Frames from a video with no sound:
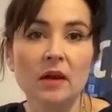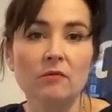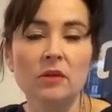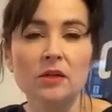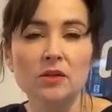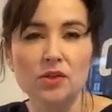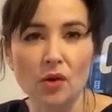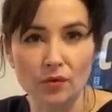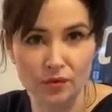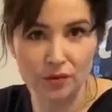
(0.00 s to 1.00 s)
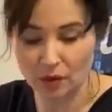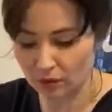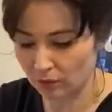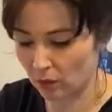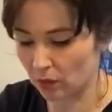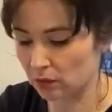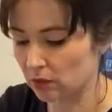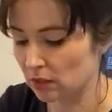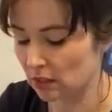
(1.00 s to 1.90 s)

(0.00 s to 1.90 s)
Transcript: Like really soft soft wool.